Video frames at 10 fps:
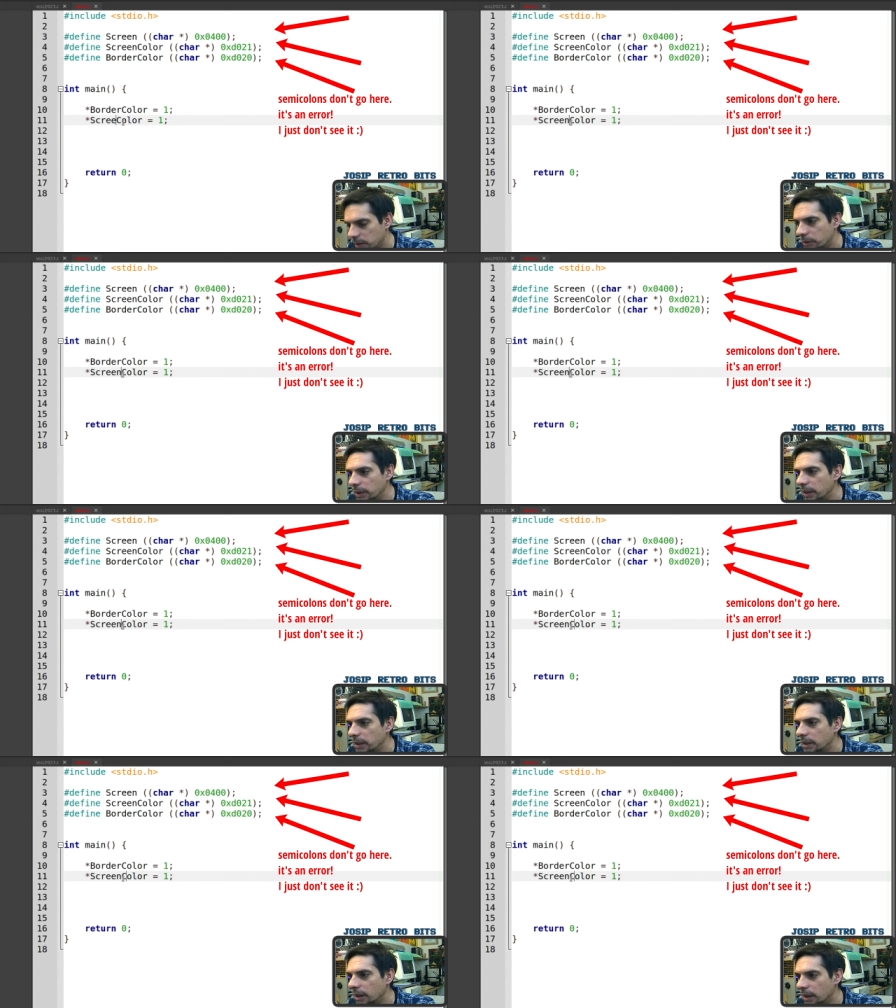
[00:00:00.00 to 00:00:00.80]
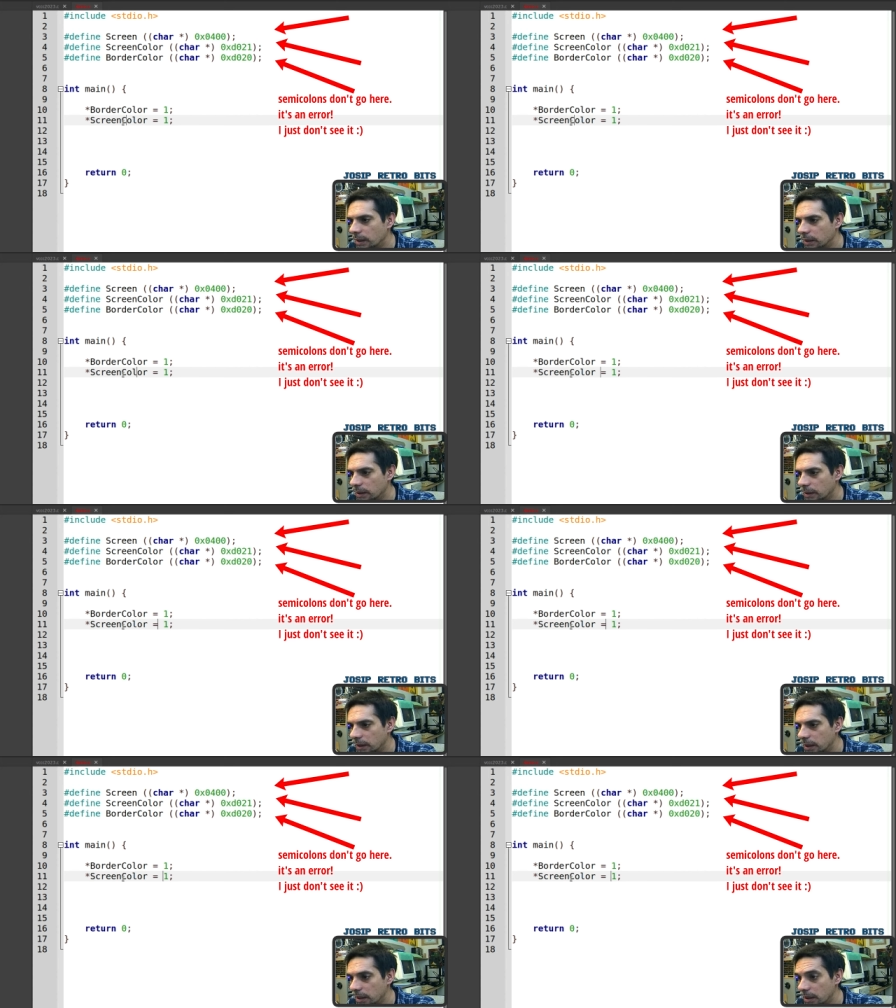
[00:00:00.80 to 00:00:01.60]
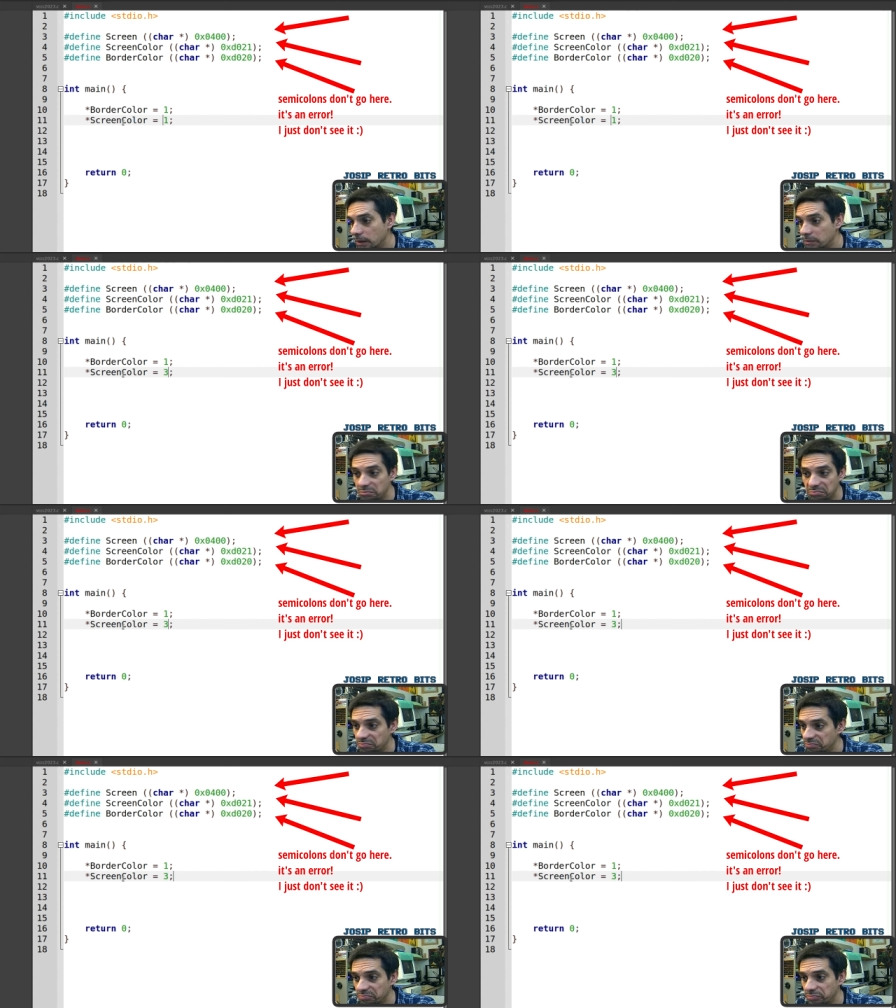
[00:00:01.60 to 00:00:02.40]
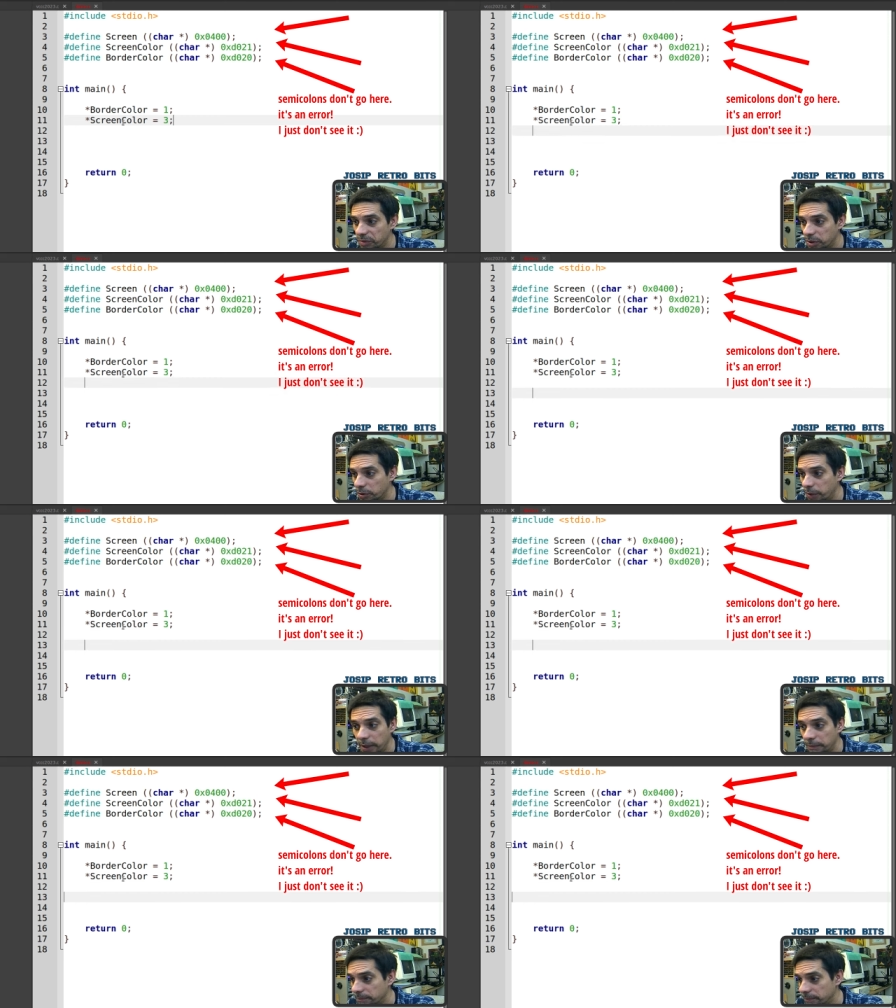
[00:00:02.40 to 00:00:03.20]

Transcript: green color in three.